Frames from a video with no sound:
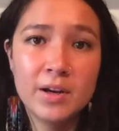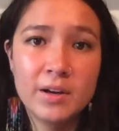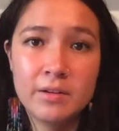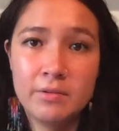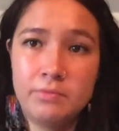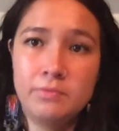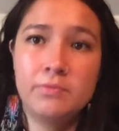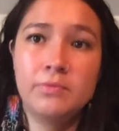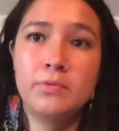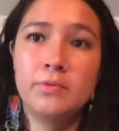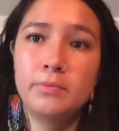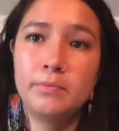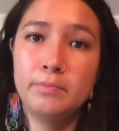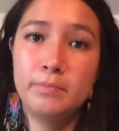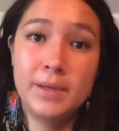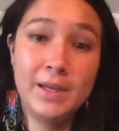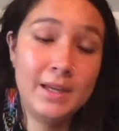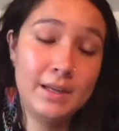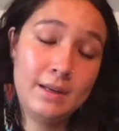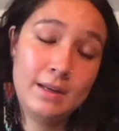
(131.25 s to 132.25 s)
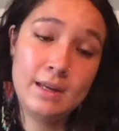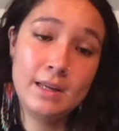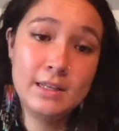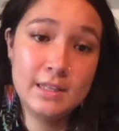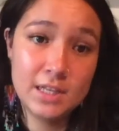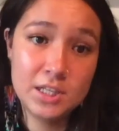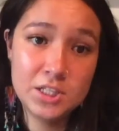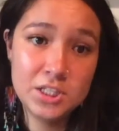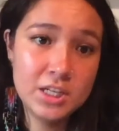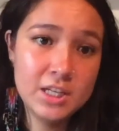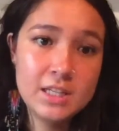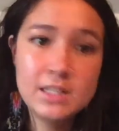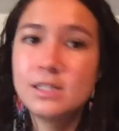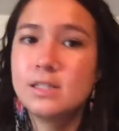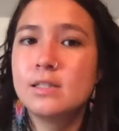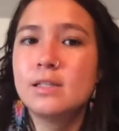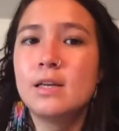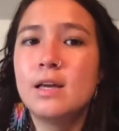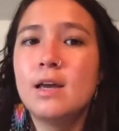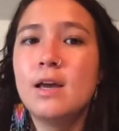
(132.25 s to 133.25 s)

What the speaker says: of being Indigenous.